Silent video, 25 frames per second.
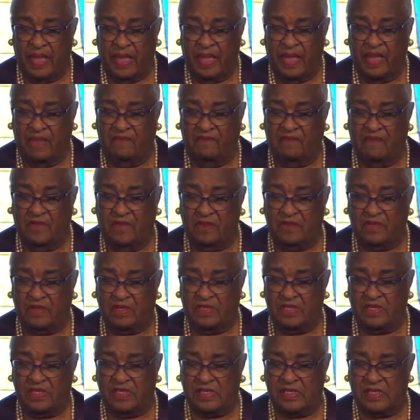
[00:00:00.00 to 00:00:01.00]
and
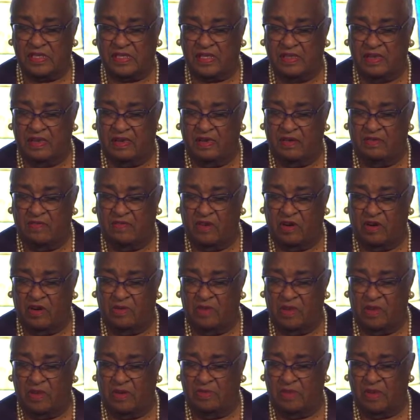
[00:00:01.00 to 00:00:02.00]
focus for a
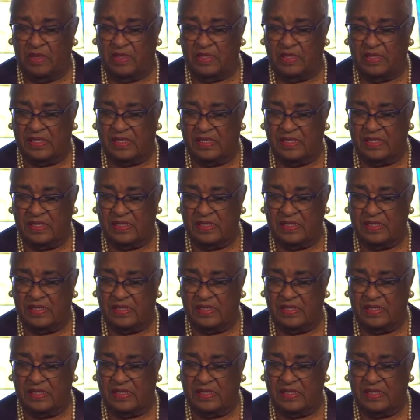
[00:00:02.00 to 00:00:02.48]
moment